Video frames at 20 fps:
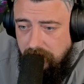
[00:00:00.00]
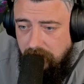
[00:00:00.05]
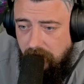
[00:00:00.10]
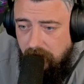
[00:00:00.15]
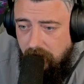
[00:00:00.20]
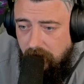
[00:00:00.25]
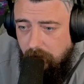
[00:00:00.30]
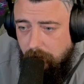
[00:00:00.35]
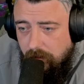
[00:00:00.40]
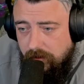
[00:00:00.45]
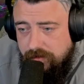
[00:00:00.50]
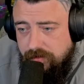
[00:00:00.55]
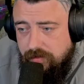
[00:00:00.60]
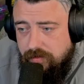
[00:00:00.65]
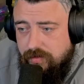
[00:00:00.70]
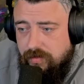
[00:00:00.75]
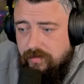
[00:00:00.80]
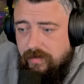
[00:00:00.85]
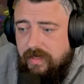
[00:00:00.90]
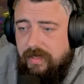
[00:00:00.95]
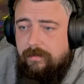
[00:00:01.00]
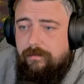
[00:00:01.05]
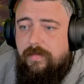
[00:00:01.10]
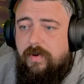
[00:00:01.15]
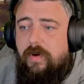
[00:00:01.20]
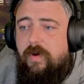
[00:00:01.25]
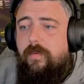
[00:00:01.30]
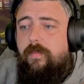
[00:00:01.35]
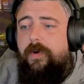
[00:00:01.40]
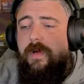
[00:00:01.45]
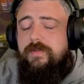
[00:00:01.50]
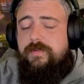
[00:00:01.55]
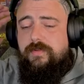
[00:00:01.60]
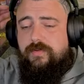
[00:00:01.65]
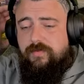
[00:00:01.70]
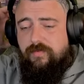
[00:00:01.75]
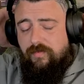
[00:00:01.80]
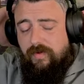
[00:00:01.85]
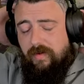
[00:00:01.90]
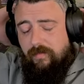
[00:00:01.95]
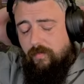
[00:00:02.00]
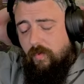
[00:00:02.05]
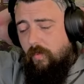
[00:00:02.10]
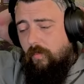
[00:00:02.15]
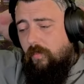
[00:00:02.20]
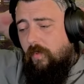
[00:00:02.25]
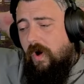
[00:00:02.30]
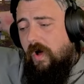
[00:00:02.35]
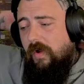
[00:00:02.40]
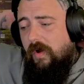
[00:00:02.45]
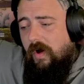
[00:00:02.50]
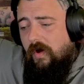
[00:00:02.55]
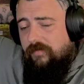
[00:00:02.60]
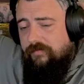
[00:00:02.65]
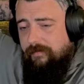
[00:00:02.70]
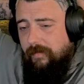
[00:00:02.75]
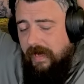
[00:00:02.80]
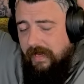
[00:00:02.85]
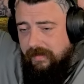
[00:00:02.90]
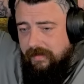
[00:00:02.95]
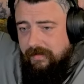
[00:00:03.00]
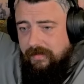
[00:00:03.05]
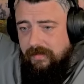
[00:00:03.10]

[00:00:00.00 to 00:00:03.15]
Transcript: Oh, what's a scream, bro. What's a scream. We're one off, man.